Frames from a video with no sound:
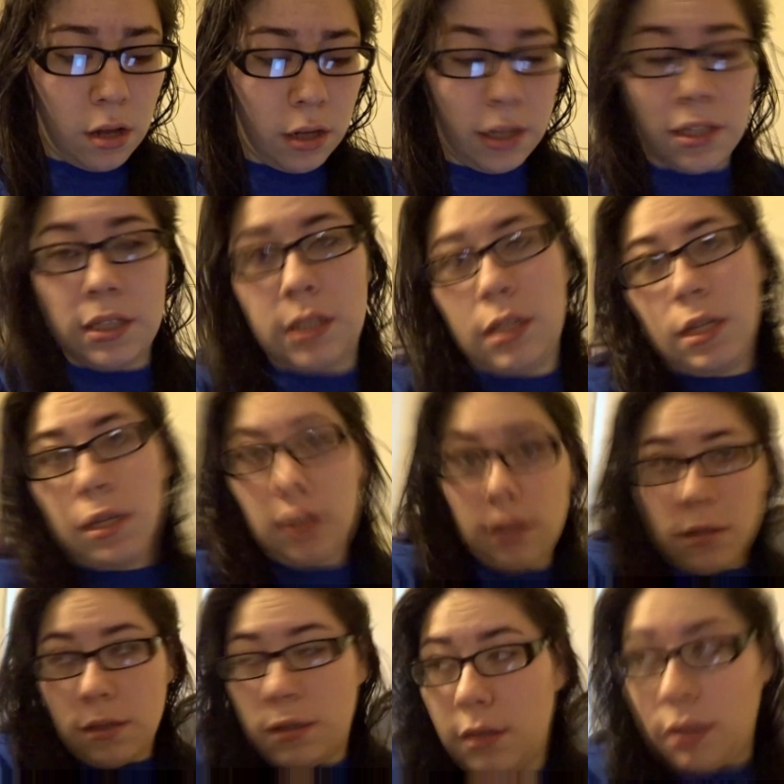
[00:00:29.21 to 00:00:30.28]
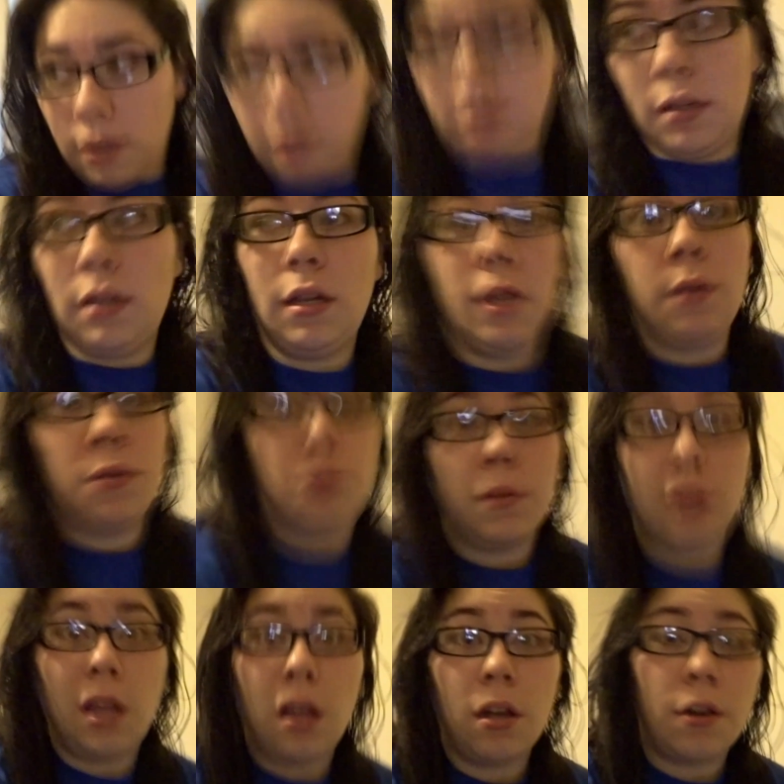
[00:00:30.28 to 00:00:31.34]
Because he was
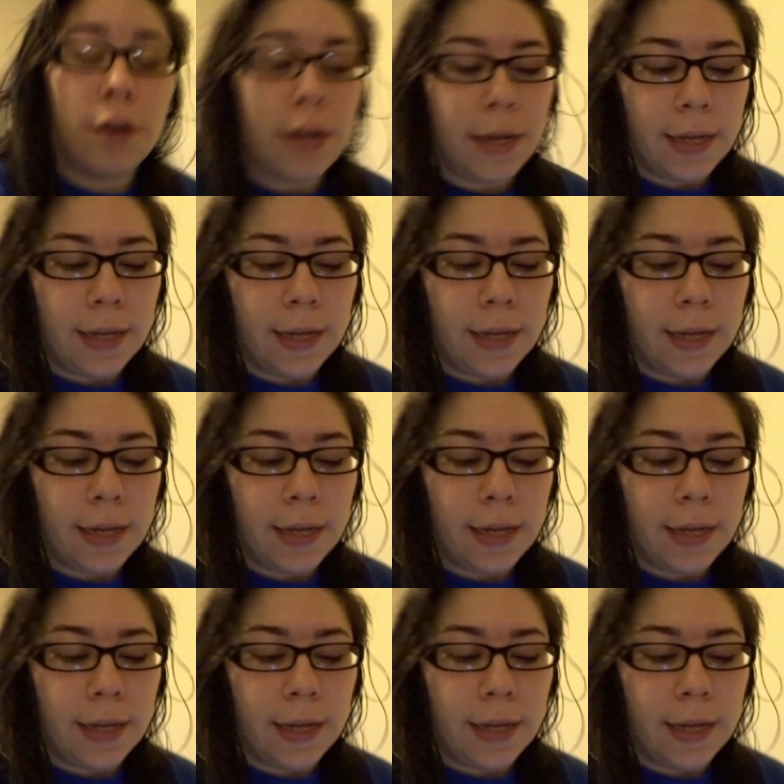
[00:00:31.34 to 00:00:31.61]
really hungry.